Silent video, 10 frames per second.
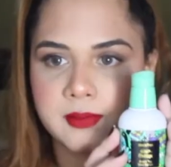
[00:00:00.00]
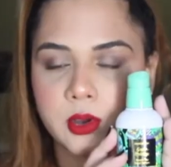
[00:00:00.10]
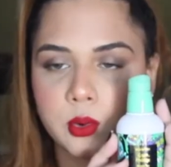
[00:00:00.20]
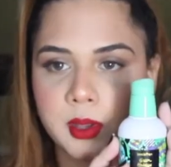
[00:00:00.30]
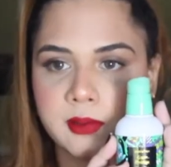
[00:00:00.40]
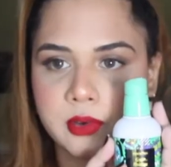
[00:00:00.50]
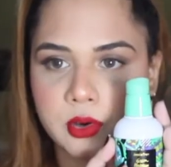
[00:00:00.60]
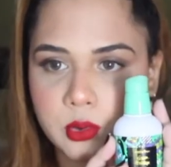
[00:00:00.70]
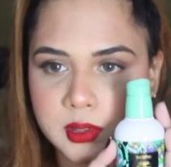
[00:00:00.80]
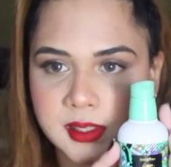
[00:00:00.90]
If you're looking for
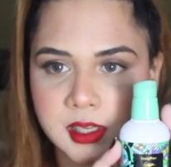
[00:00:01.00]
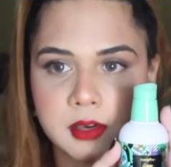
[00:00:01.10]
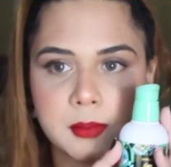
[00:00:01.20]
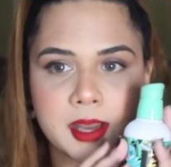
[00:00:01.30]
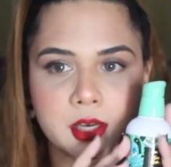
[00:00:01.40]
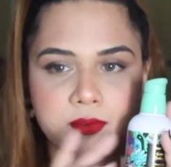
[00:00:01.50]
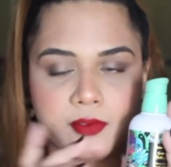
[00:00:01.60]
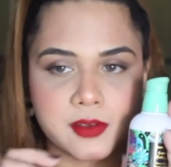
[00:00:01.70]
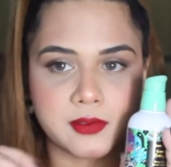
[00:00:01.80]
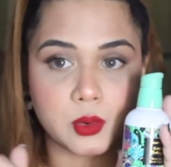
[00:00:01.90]
a good serum, and
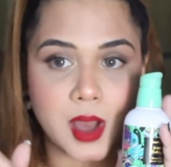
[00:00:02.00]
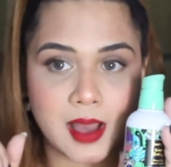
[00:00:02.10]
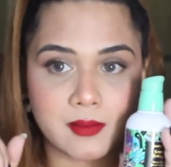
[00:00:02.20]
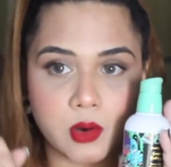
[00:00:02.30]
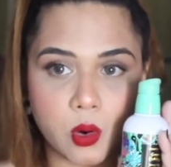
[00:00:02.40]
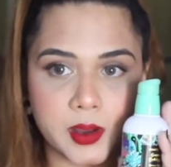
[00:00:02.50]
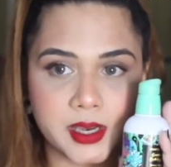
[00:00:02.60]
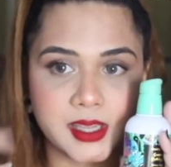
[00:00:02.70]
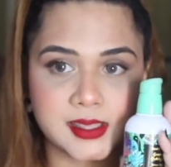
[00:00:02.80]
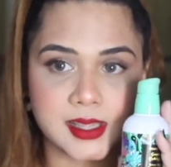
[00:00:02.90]
if you have oily,